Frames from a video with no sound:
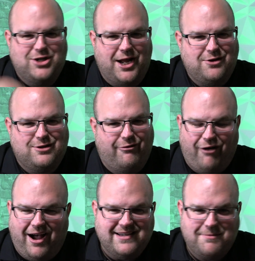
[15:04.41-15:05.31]
changed the
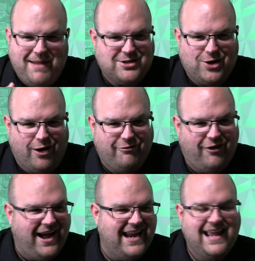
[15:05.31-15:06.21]
font to match our
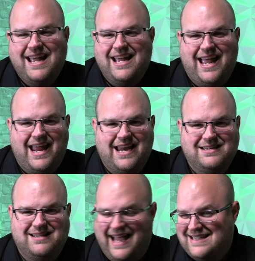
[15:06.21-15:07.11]
font,
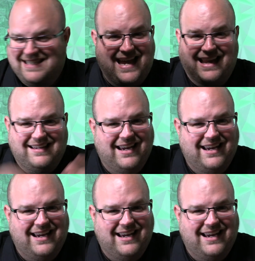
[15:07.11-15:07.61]
and that's it.